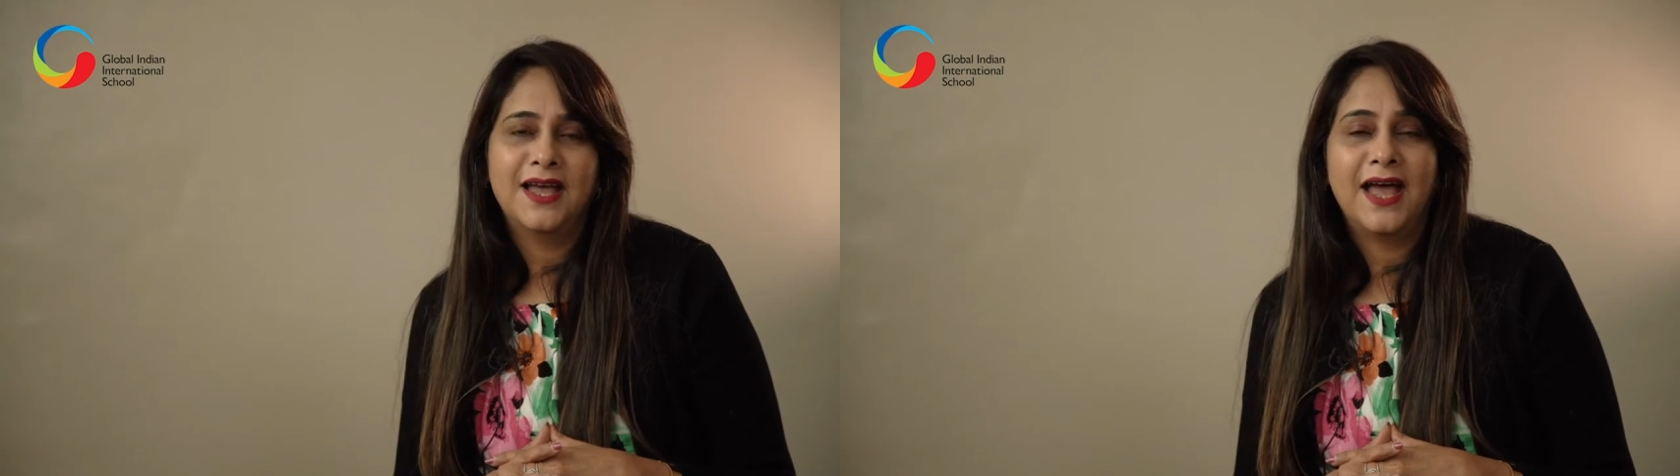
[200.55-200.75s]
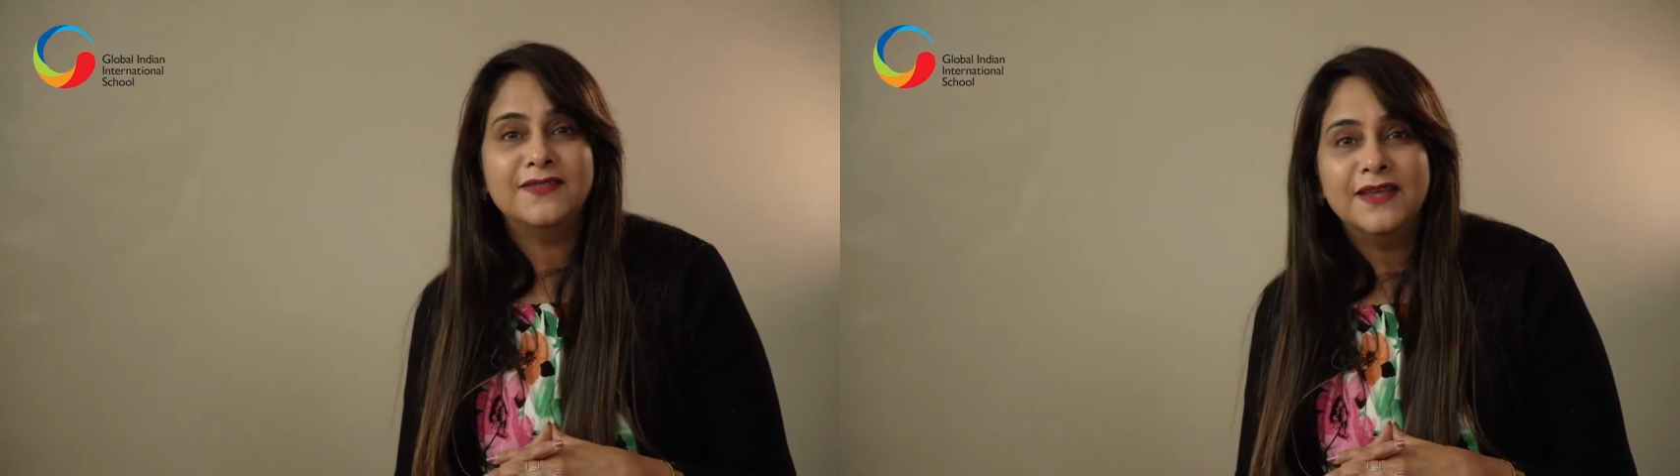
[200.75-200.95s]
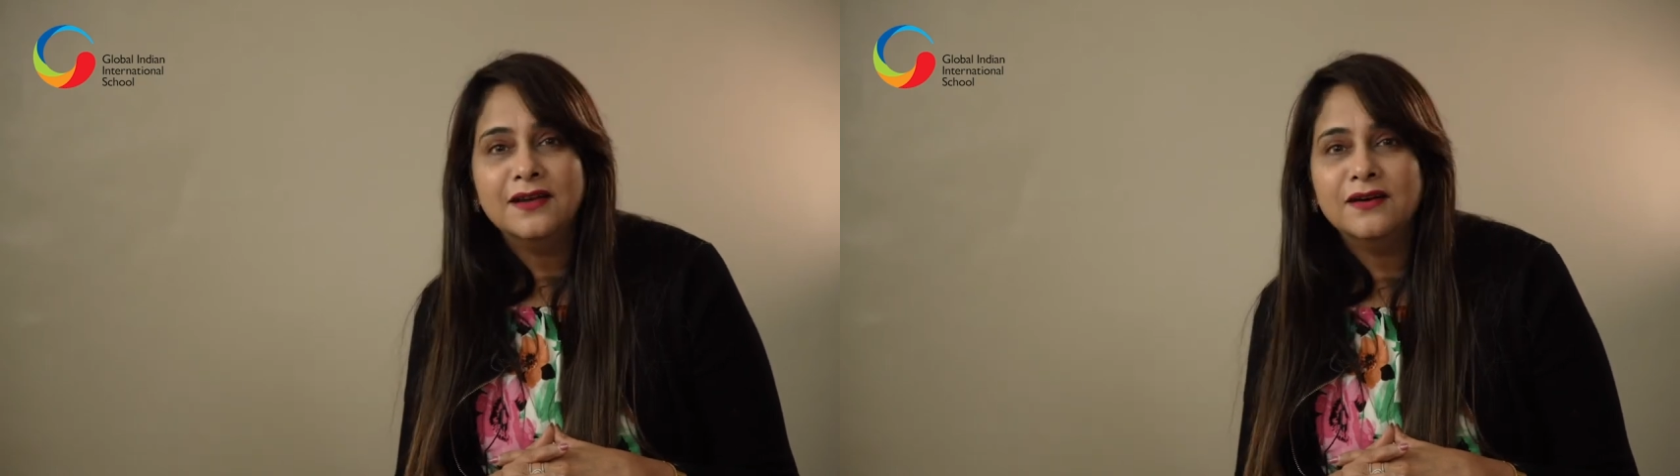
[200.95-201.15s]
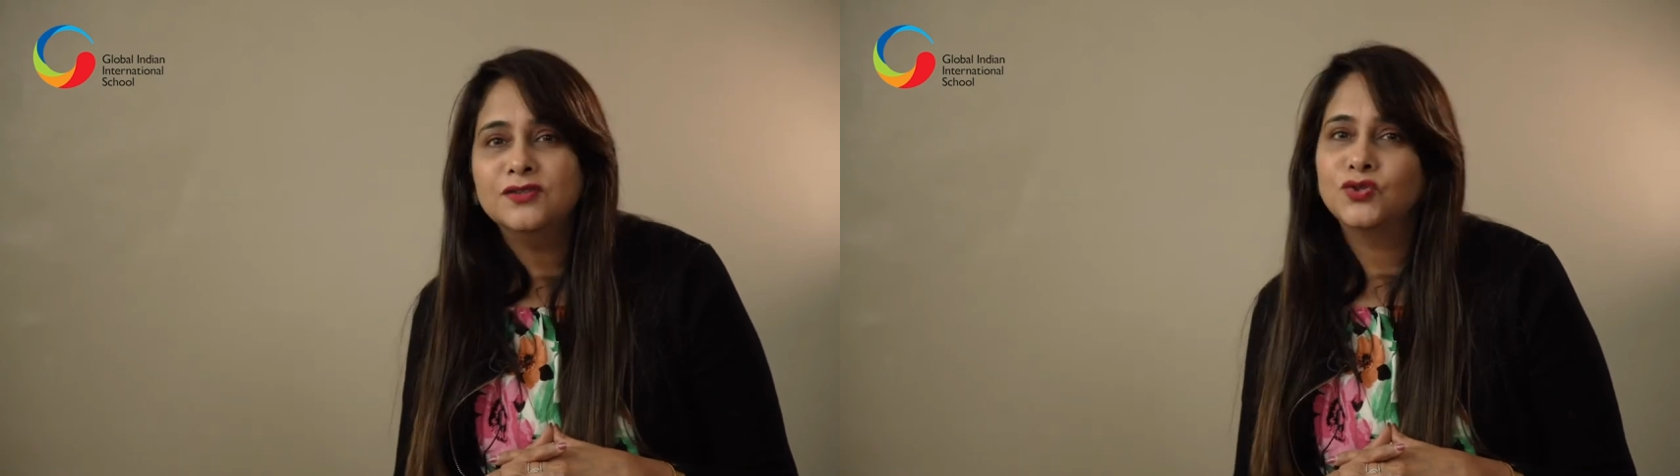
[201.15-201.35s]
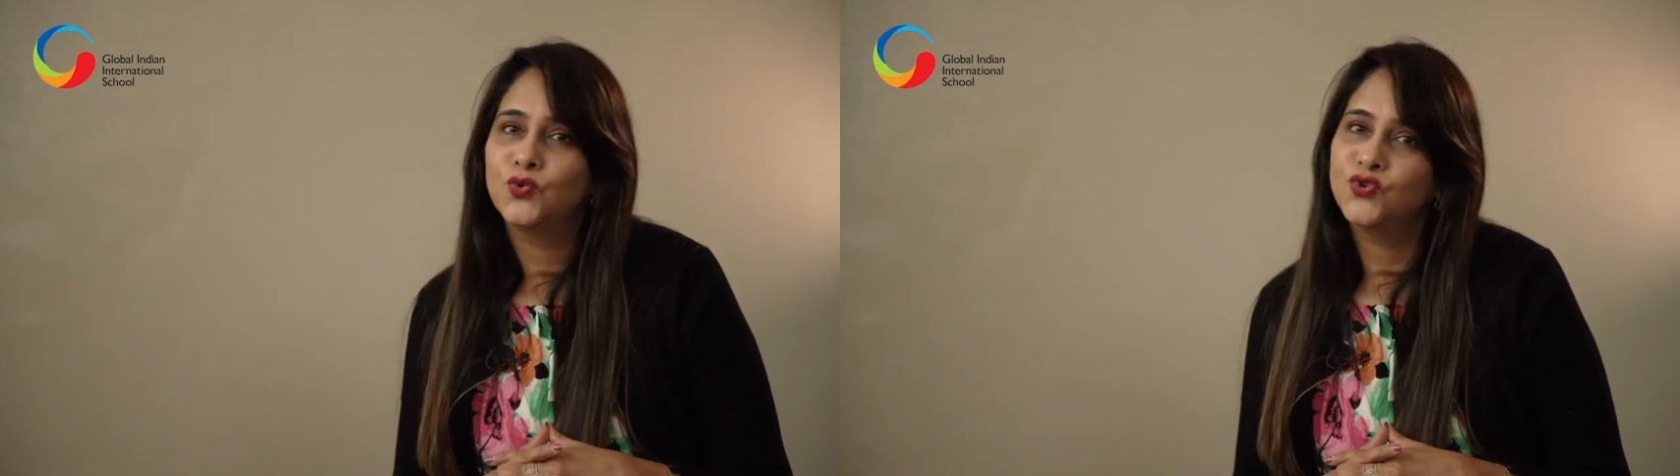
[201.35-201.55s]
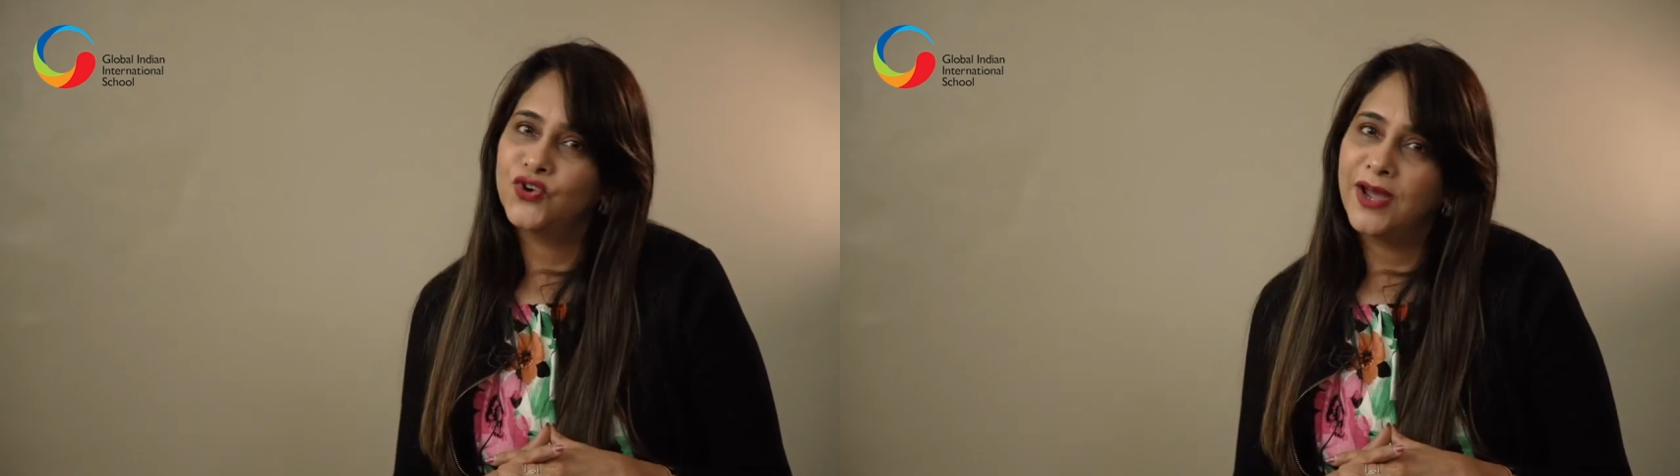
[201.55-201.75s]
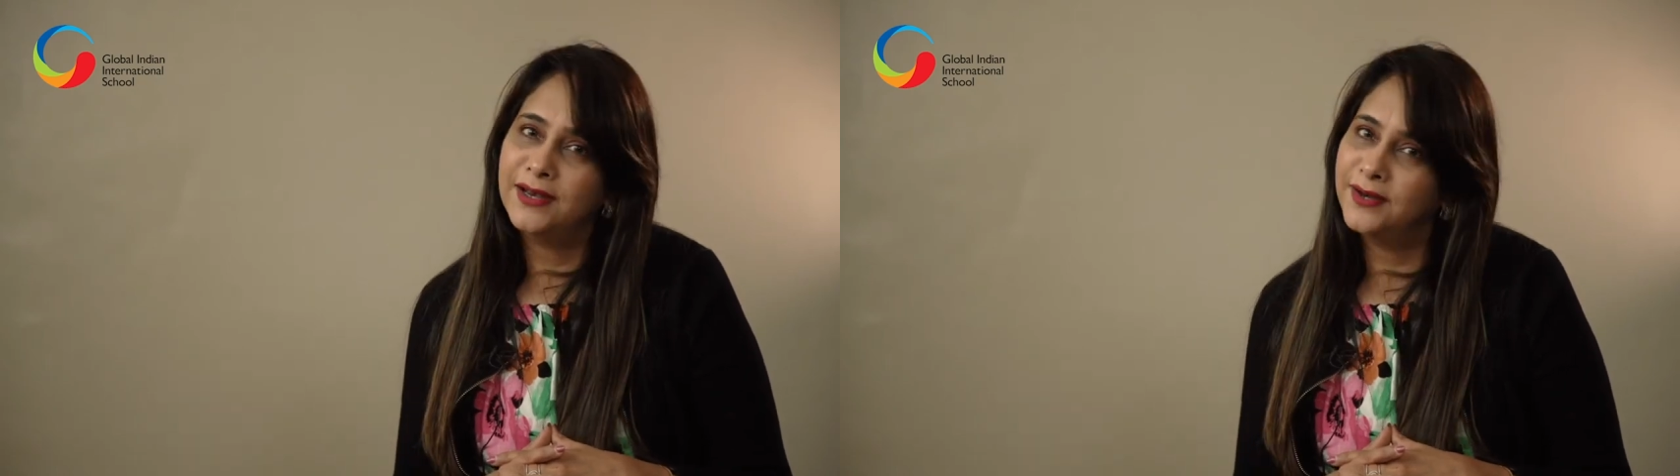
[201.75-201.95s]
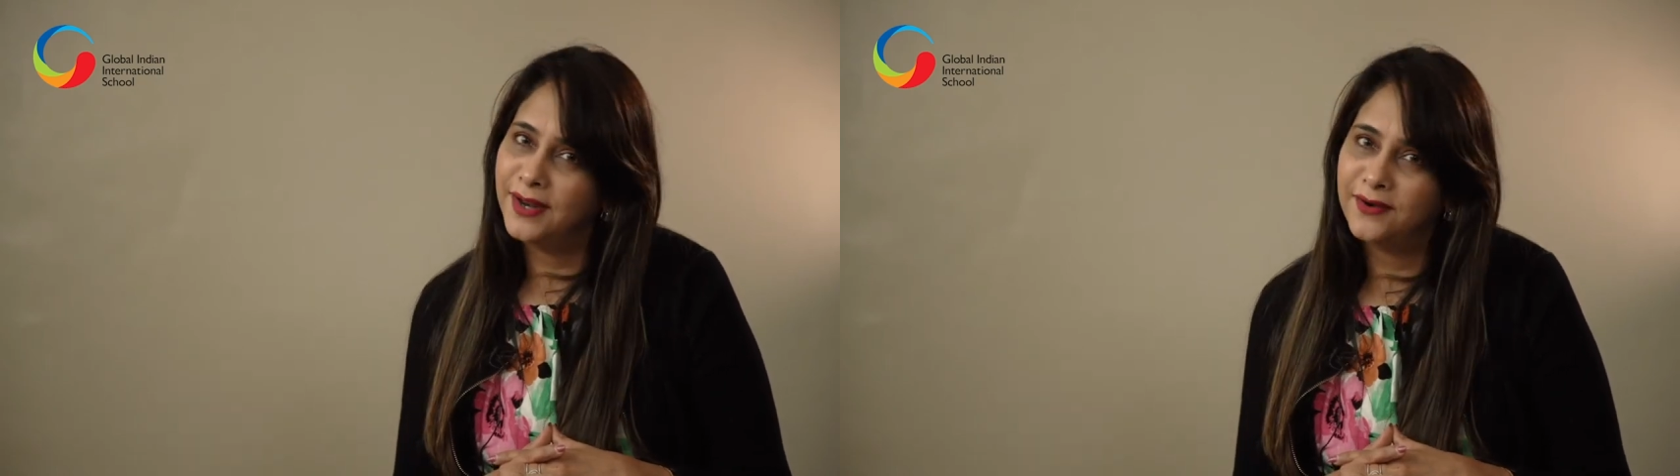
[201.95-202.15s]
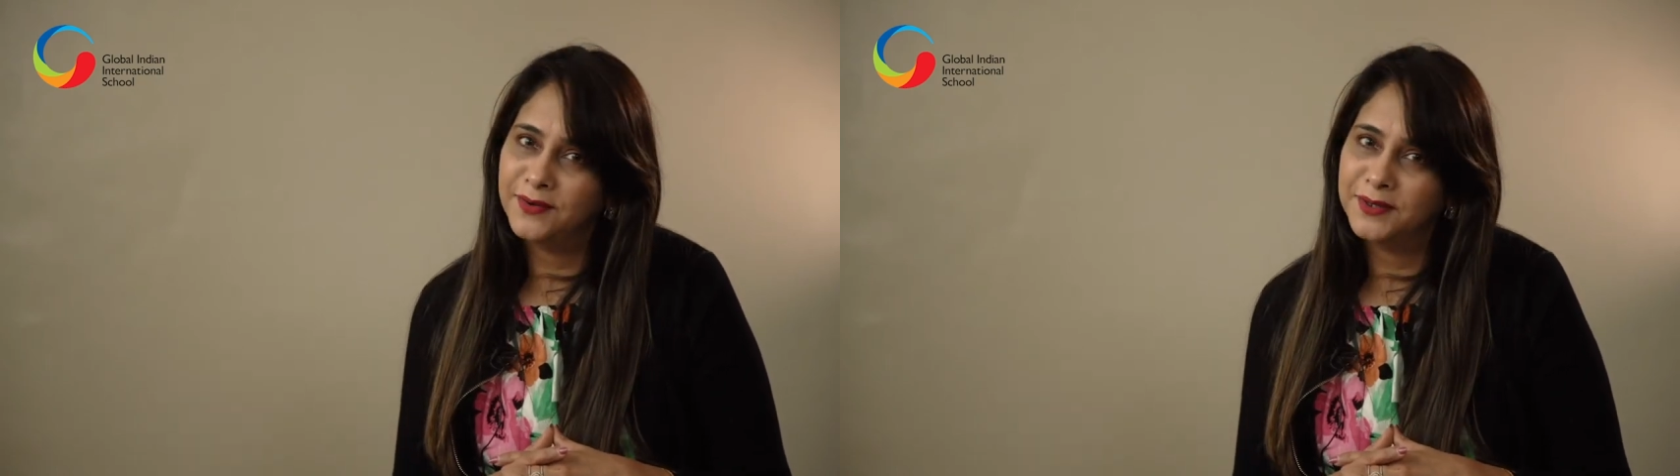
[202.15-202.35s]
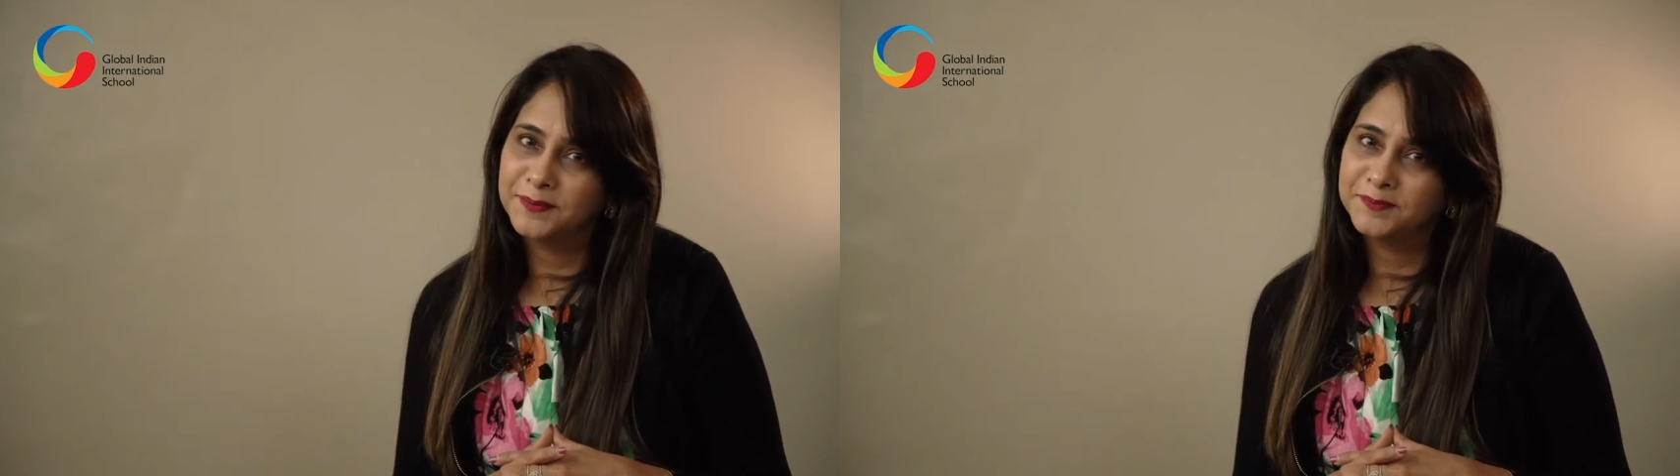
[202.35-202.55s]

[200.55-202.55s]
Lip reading: and they learn through trial and error.